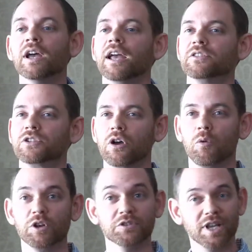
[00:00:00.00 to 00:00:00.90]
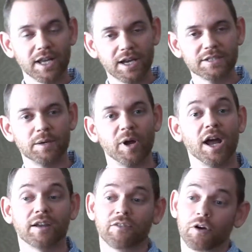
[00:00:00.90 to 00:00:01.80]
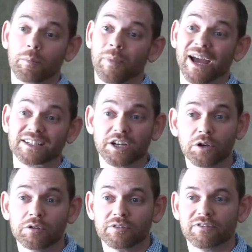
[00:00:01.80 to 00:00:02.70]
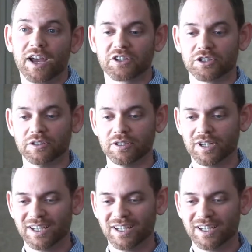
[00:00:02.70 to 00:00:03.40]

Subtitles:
And so when you take an antibiotic for a bacterial infection,